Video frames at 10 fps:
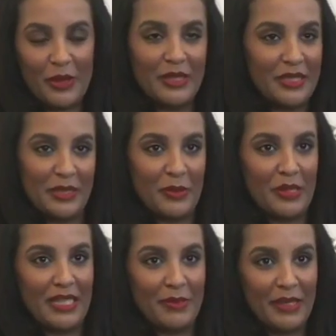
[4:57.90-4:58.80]

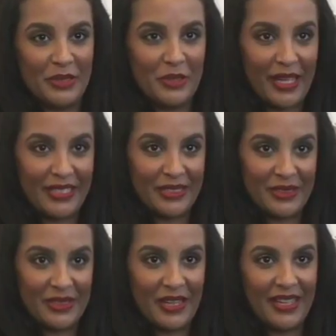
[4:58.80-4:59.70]
desperately been trying to
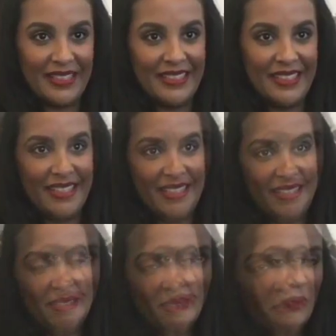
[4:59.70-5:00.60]
start.
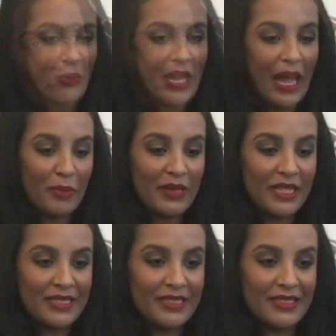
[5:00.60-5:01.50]
We're happy
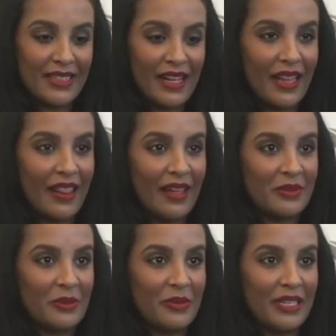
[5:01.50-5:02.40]
to say that
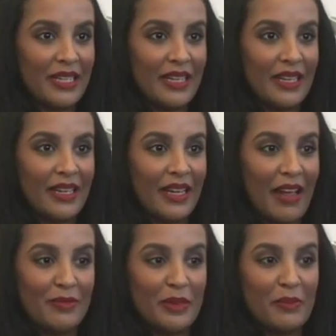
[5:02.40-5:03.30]
we
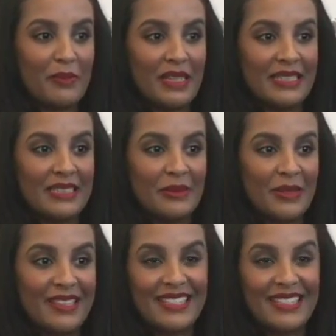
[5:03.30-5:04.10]
have been blessed with a